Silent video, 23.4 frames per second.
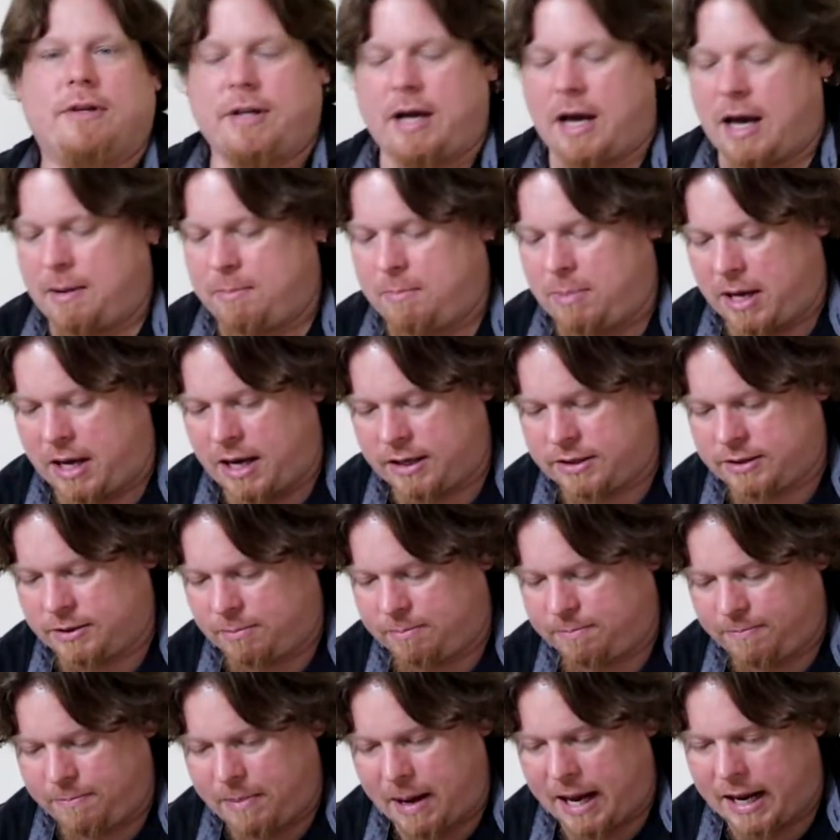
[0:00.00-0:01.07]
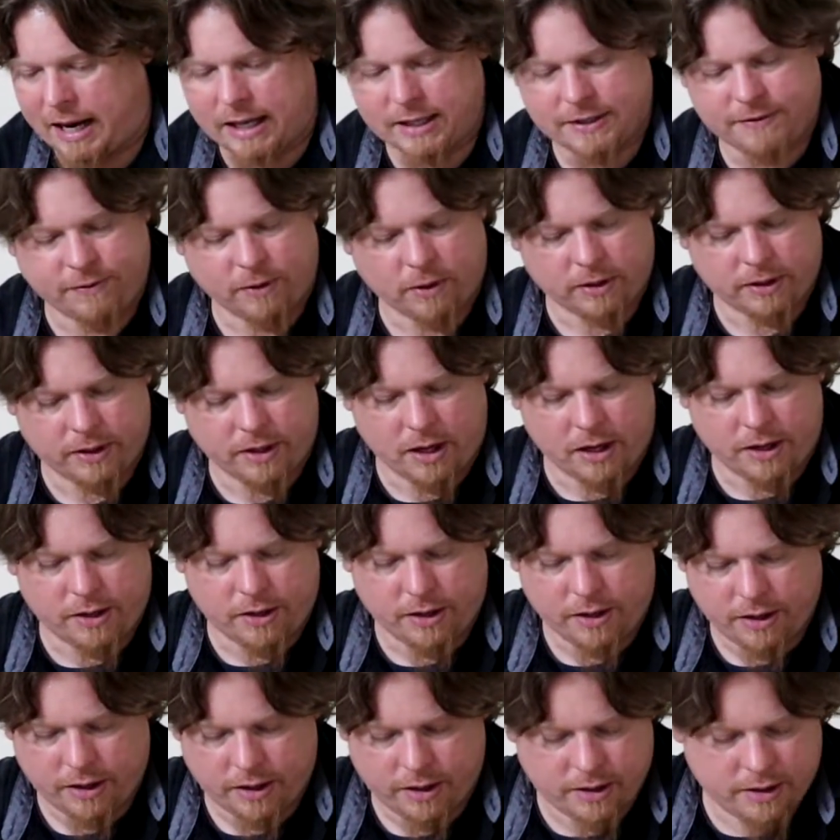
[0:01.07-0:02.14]
the time being. So the bayonet's folded
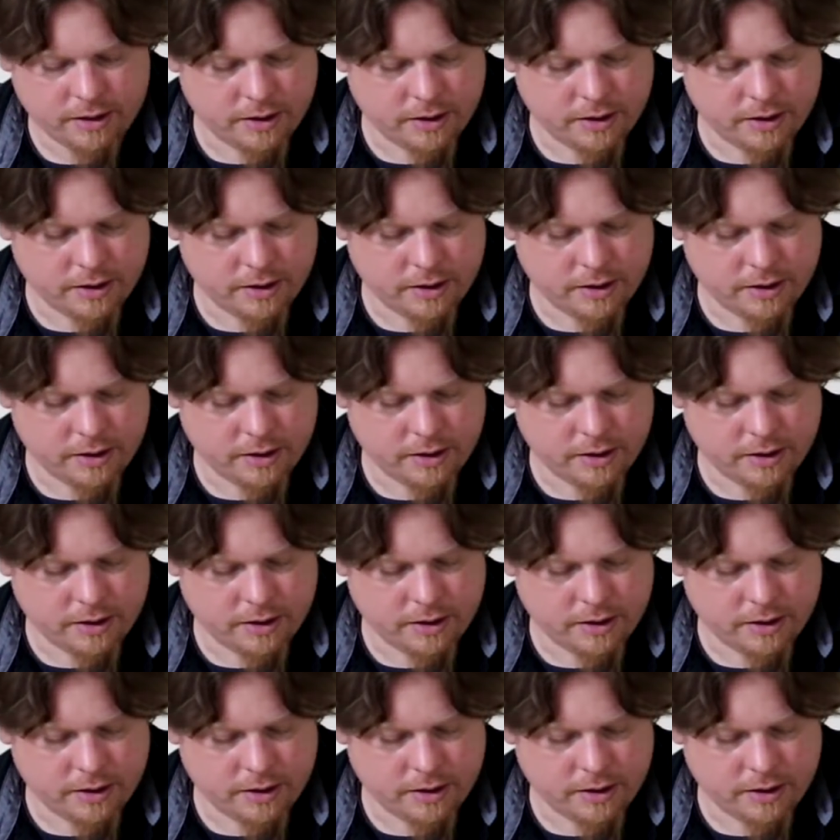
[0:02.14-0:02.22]
under.